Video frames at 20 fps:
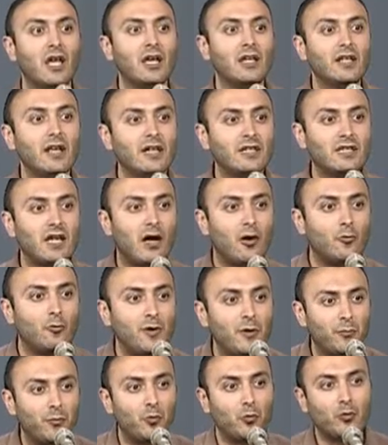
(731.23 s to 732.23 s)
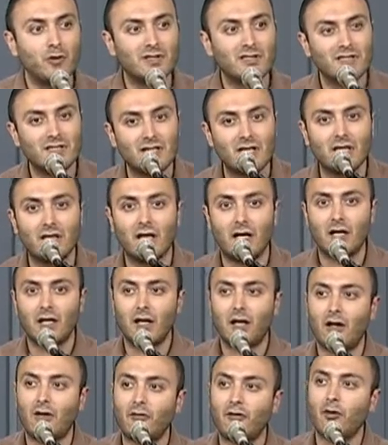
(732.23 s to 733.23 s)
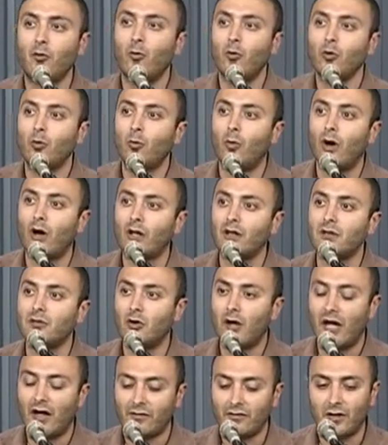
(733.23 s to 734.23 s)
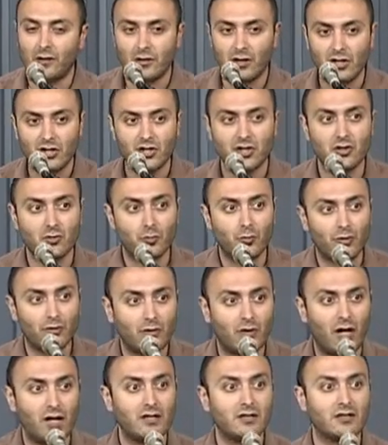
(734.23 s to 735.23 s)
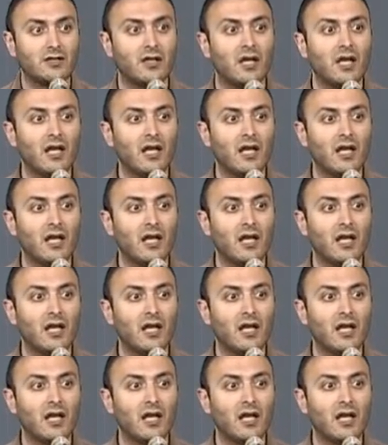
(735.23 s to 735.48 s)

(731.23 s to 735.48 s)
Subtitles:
That's how people will see that love and will want to have that relationship with Christ.